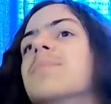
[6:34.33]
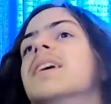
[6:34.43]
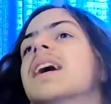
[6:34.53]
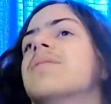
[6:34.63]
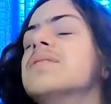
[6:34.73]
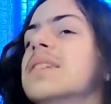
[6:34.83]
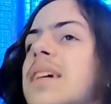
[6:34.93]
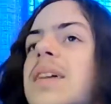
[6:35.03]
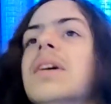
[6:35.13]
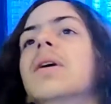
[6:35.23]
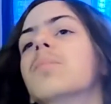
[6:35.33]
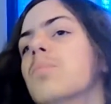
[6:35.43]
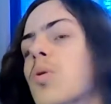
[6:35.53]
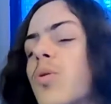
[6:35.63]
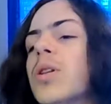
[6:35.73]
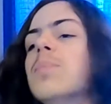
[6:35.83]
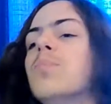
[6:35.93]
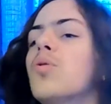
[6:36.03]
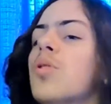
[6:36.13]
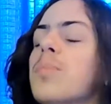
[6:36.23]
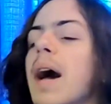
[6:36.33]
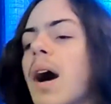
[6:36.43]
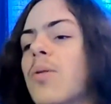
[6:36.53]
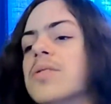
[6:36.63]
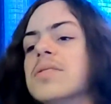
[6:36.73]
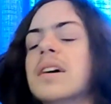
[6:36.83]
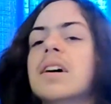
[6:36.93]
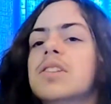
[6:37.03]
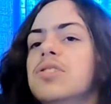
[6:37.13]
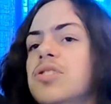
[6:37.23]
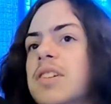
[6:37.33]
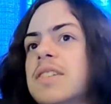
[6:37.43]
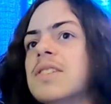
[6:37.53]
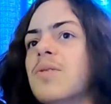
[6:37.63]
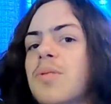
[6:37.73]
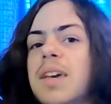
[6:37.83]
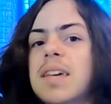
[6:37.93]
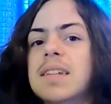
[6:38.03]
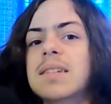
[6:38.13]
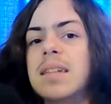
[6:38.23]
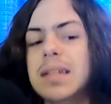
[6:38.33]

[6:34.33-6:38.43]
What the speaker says: they have to get more and more powers just so they can,